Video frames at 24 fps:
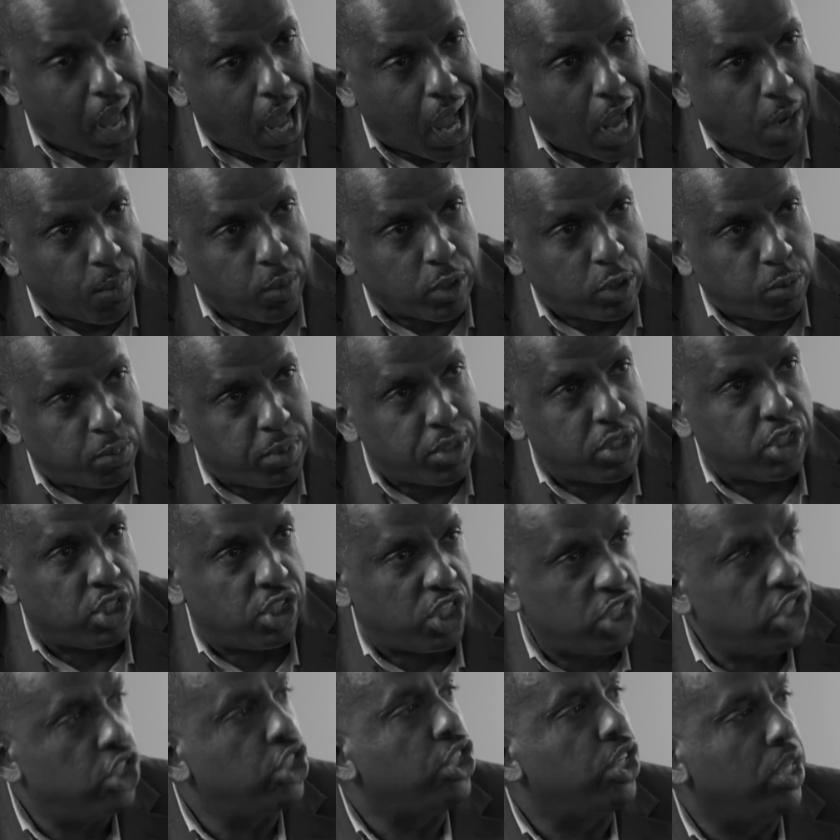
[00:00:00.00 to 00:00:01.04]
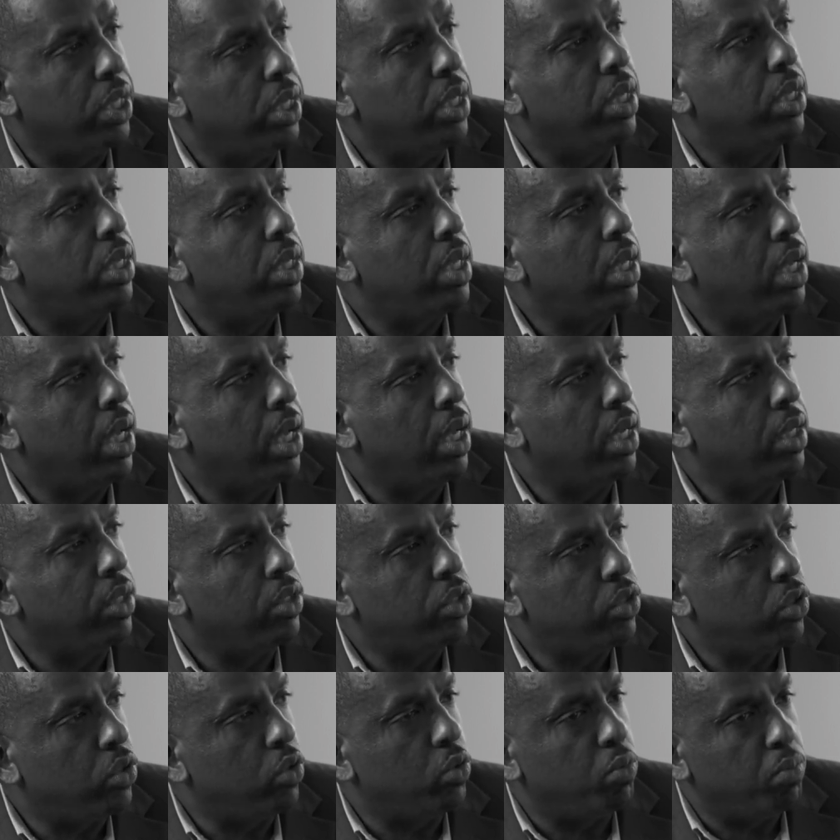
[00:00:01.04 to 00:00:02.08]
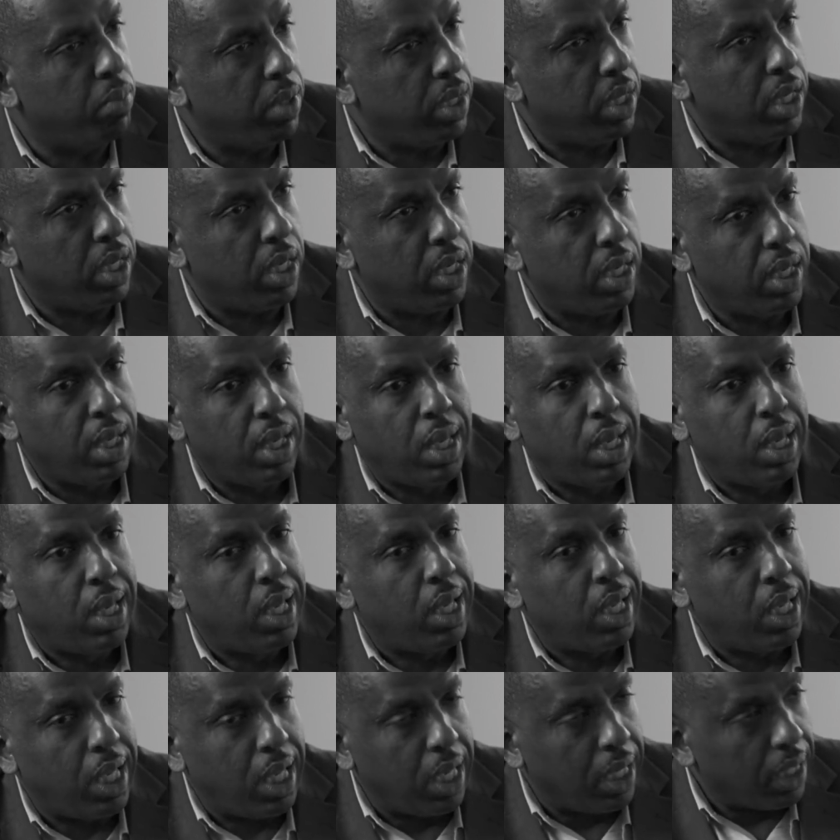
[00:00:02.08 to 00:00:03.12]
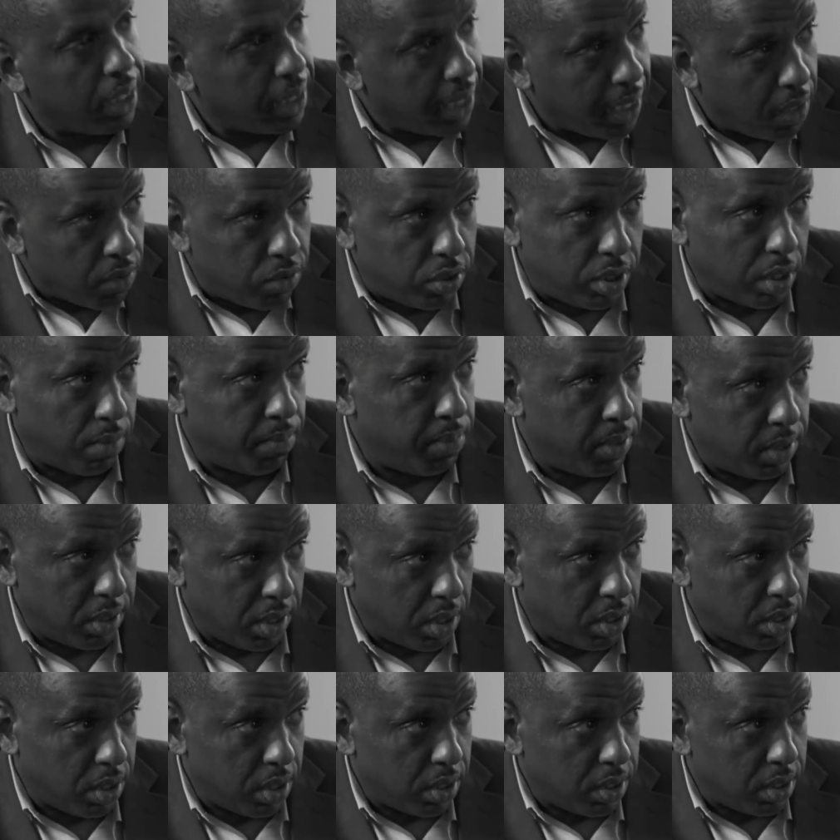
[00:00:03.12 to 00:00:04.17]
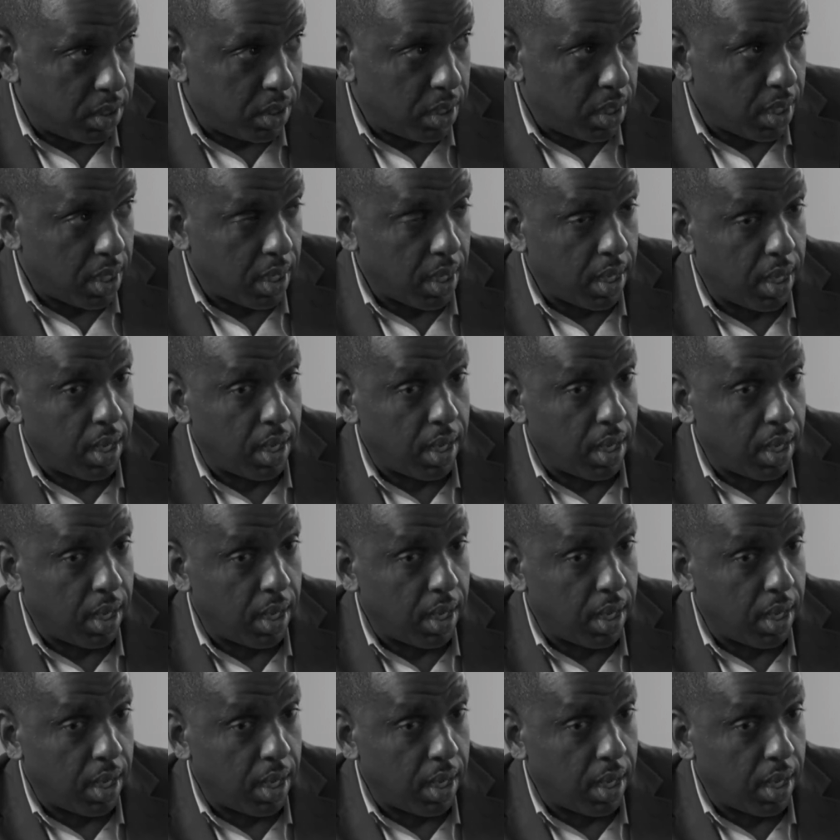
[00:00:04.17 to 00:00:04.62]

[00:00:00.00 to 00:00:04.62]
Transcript: I was positioned to be in leadership positions.